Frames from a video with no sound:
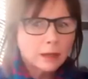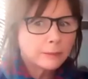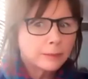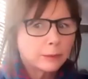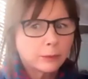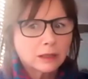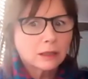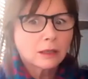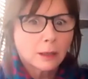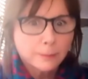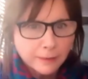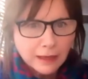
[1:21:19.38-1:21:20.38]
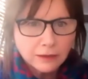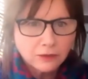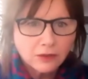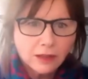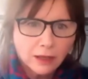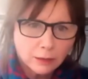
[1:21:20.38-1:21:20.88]
maybe we can come back
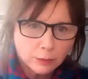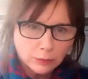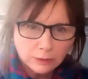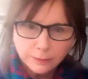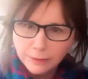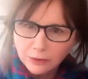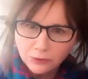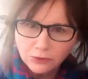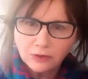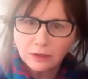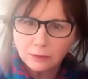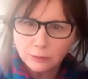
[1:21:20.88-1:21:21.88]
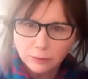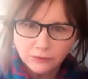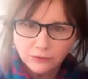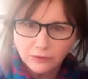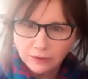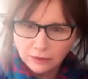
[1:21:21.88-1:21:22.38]
to that and we'll post it. We'll
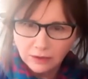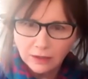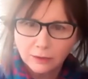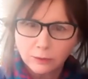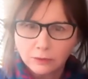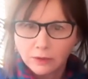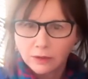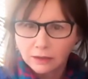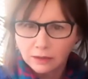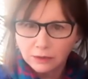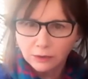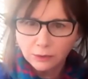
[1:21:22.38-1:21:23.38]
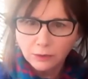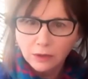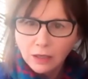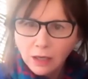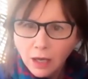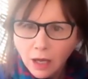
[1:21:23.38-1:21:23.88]
find out. Thank you.
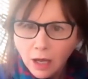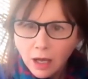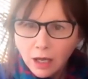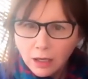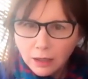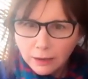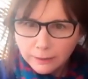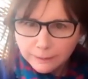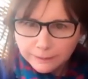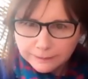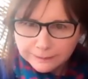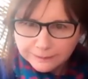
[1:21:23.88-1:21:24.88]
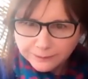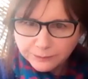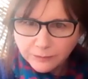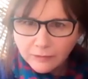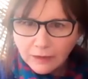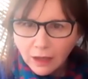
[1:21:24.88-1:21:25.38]
Um,
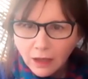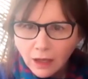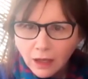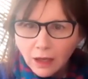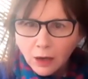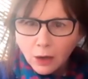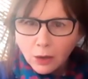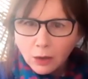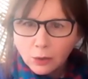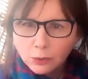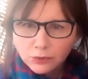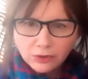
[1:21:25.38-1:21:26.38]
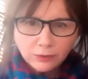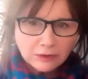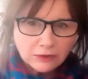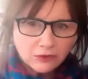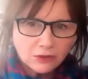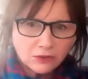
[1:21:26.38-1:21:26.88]
auto
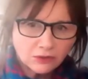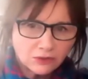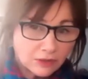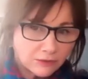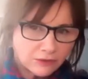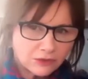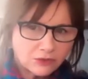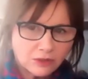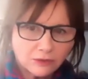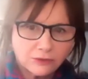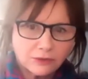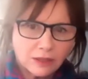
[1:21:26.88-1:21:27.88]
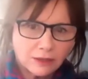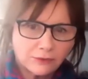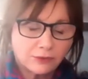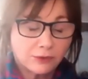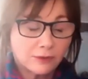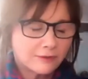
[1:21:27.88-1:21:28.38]
injectors have a shelf
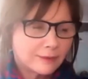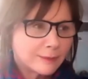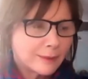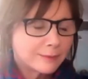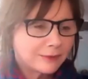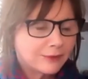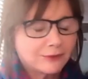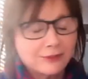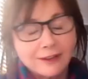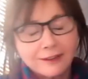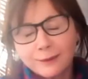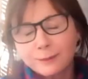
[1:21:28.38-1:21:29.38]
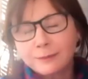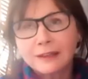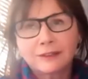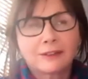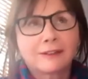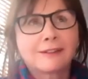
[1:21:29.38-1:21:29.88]
life, so remember to check them.
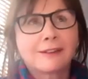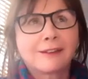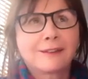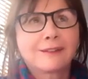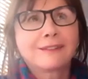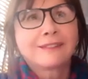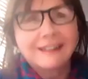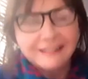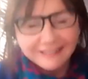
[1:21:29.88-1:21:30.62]
Yes, I know.